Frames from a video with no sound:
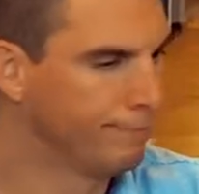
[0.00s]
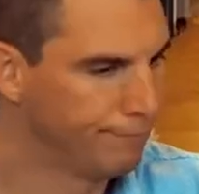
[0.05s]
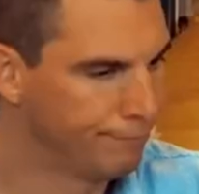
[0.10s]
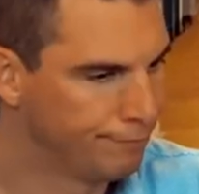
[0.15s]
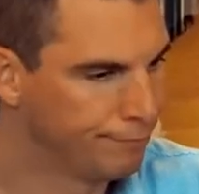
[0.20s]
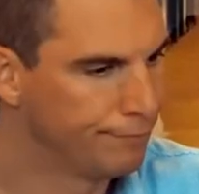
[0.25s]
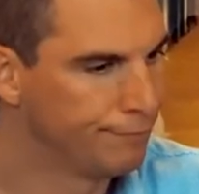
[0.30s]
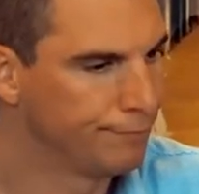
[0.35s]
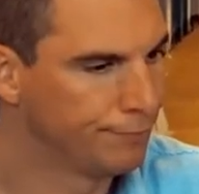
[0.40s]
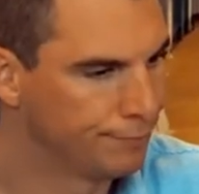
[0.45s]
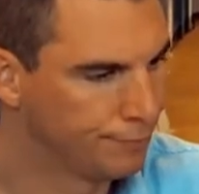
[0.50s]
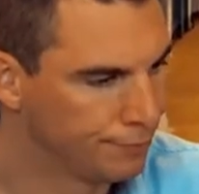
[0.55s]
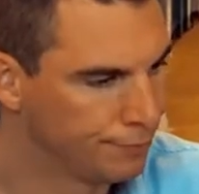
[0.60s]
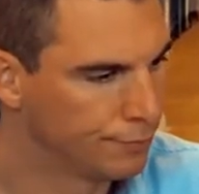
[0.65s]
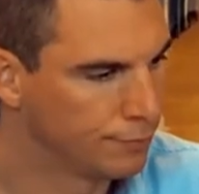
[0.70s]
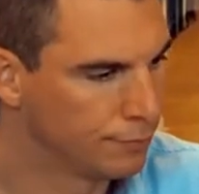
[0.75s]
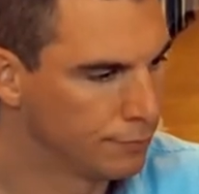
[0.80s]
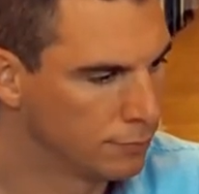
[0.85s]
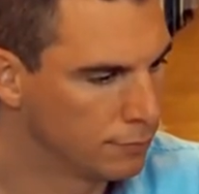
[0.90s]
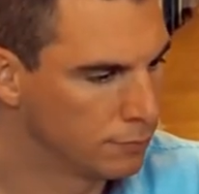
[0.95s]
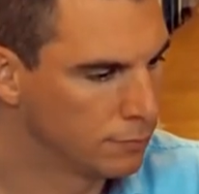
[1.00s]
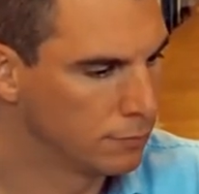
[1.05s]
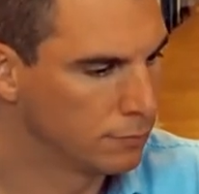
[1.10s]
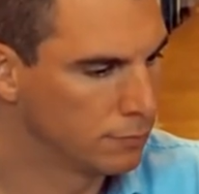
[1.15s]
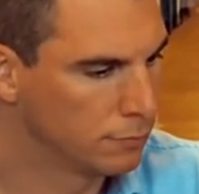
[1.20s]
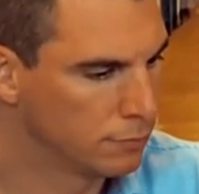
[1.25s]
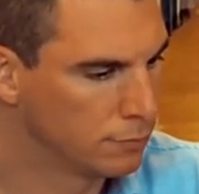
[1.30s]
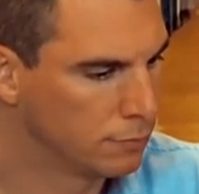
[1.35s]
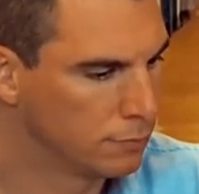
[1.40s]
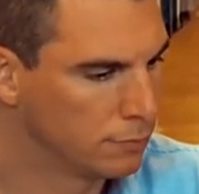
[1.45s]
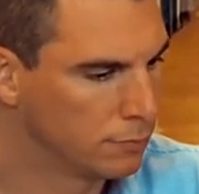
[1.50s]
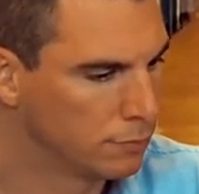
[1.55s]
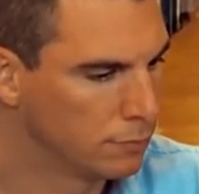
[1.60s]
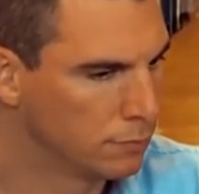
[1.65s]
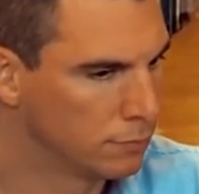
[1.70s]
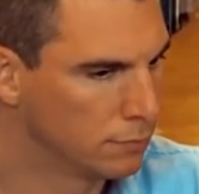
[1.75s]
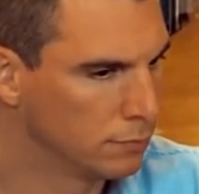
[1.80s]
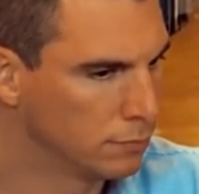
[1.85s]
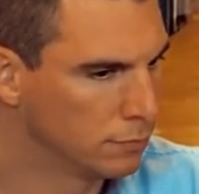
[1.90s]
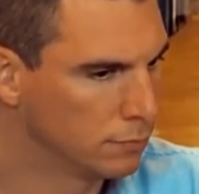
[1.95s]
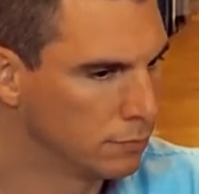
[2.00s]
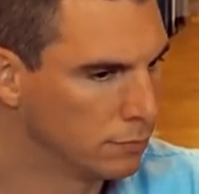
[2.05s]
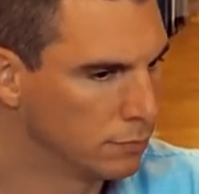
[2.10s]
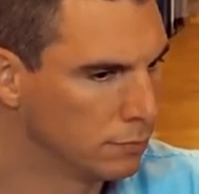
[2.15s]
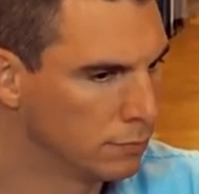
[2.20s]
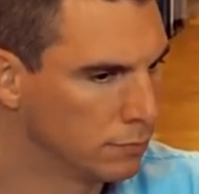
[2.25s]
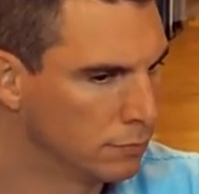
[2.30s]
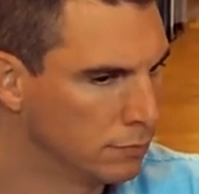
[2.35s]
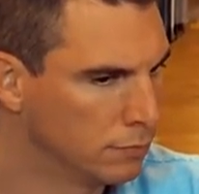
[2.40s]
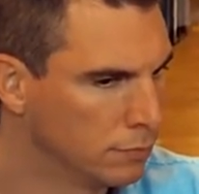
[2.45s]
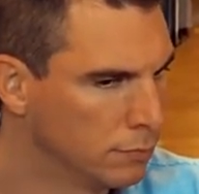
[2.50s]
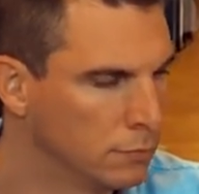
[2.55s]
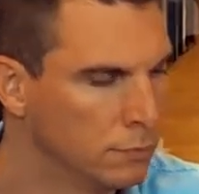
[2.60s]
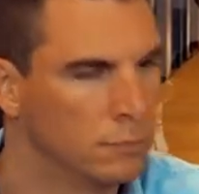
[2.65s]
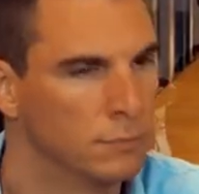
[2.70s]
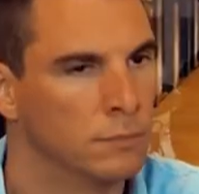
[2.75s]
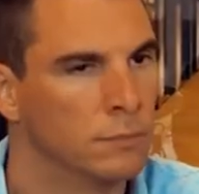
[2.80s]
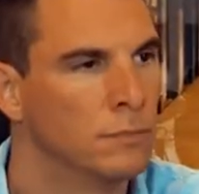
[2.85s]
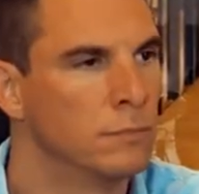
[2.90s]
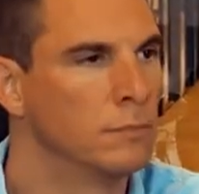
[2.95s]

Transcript: (silent)